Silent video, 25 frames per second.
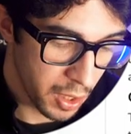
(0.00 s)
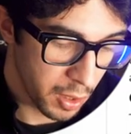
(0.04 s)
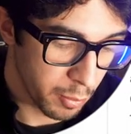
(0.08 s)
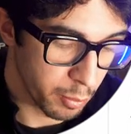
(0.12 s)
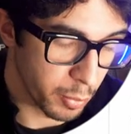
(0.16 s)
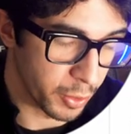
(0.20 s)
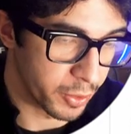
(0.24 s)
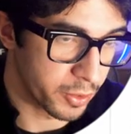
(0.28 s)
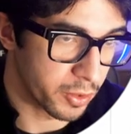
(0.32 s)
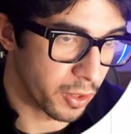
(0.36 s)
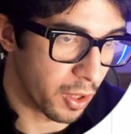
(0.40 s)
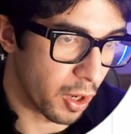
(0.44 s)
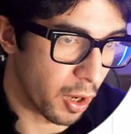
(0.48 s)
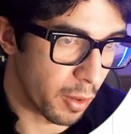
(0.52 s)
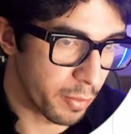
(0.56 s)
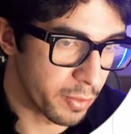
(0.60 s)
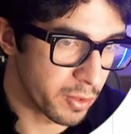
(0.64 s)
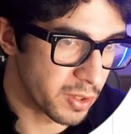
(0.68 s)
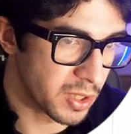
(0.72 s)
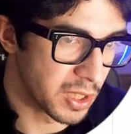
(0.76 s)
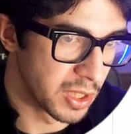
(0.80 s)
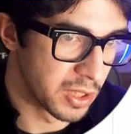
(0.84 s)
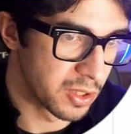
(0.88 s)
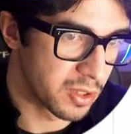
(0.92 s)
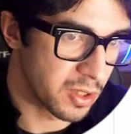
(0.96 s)
But
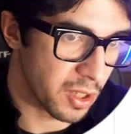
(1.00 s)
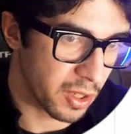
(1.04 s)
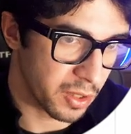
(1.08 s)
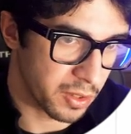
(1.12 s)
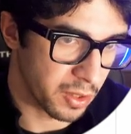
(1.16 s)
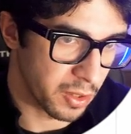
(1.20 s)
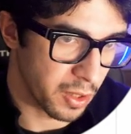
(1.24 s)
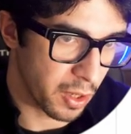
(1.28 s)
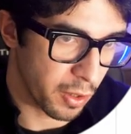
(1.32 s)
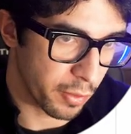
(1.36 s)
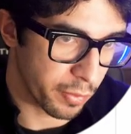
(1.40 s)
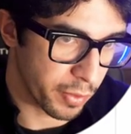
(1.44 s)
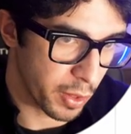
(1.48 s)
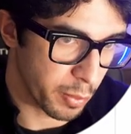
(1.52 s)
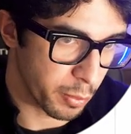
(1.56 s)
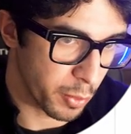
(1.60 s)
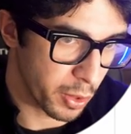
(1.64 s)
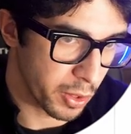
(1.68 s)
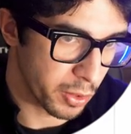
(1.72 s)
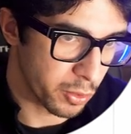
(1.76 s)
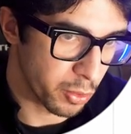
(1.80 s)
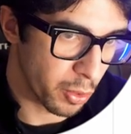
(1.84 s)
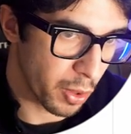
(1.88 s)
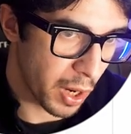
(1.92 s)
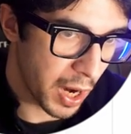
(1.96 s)
obviously it's not enough. I'm
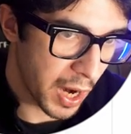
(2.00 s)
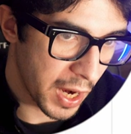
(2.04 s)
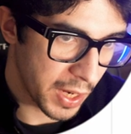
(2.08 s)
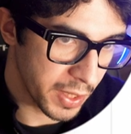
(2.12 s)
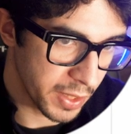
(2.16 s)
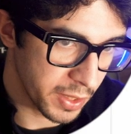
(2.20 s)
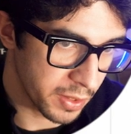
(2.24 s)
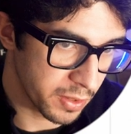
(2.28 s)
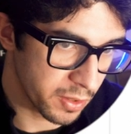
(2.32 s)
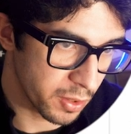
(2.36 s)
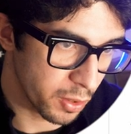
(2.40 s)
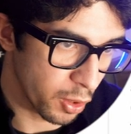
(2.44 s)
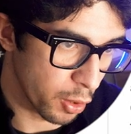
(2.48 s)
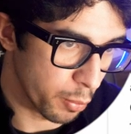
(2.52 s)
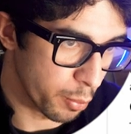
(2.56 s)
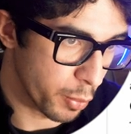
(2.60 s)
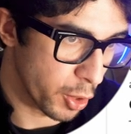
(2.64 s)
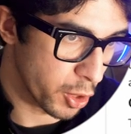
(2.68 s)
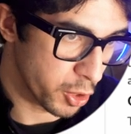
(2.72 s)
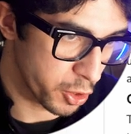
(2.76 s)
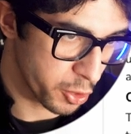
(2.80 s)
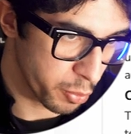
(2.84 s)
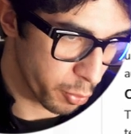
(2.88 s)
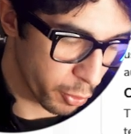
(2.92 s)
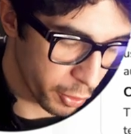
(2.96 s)
going to add it a
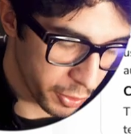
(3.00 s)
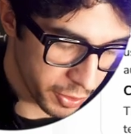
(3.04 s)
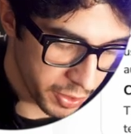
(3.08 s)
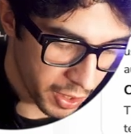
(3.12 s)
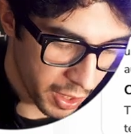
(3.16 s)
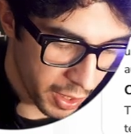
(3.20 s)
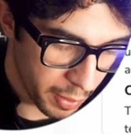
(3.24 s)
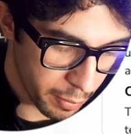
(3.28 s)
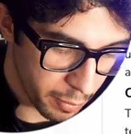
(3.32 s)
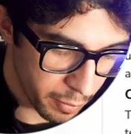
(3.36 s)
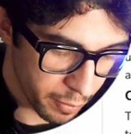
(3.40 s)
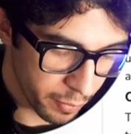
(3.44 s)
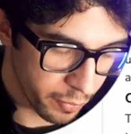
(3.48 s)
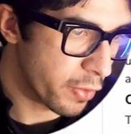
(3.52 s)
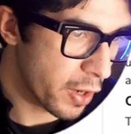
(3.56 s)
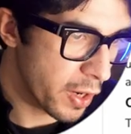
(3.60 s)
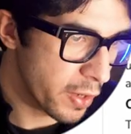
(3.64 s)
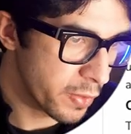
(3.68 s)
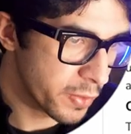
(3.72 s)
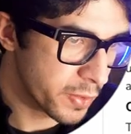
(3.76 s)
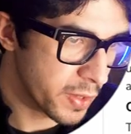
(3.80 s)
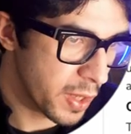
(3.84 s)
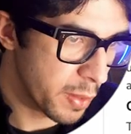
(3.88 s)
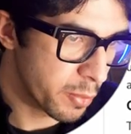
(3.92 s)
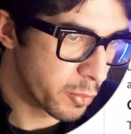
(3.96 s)
bunch more time.
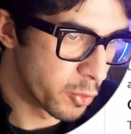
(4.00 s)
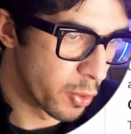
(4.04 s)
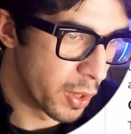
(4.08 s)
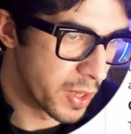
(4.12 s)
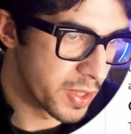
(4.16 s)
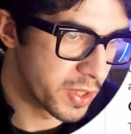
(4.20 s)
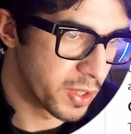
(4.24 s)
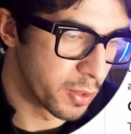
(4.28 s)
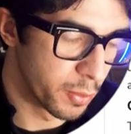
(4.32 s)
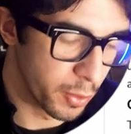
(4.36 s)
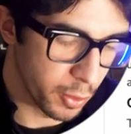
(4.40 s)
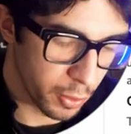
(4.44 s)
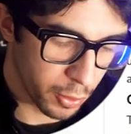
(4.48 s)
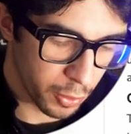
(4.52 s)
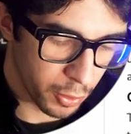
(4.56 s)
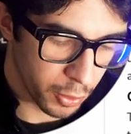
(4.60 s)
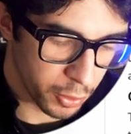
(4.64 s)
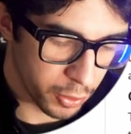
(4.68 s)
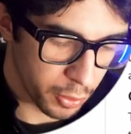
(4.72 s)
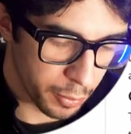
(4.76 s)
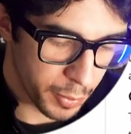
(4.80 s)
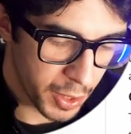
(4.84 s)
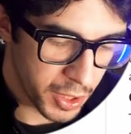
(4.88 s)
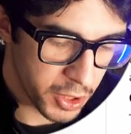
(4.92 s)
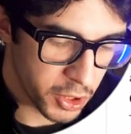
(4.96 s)
5 steps to SEO
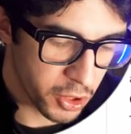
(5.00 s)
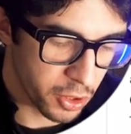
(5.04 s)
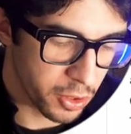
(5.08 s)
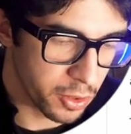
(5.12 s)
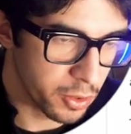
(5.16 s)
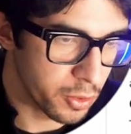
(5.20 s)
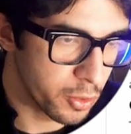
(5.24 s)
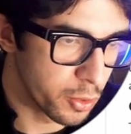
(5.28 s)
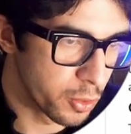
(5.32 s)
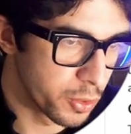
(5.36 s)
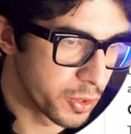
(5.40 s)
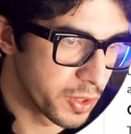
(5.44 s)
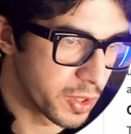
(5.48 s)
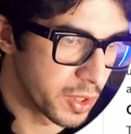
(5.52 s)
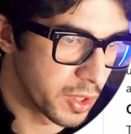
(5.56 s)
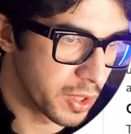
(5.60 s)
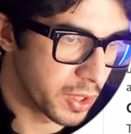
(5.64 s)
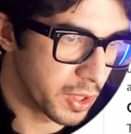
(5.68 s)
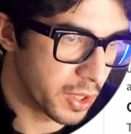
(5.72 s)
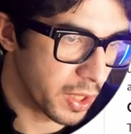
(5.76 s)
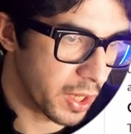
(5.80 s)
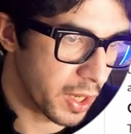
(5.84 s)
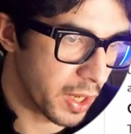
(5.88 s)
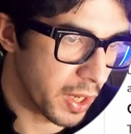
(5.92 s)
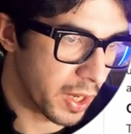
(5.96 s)
automation
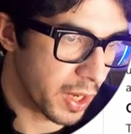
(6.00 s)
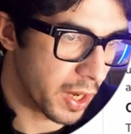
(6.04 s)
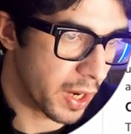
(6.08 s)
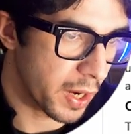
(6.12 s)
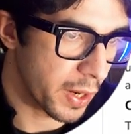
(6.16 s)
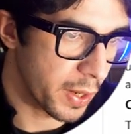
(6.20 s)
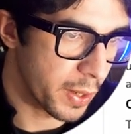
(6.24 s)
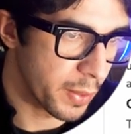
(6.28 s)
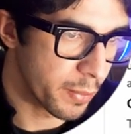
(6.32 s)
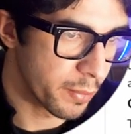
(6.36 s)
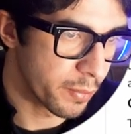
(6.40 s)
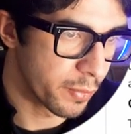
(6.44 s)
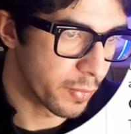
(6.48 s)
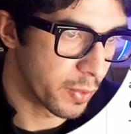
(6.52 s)
using AI.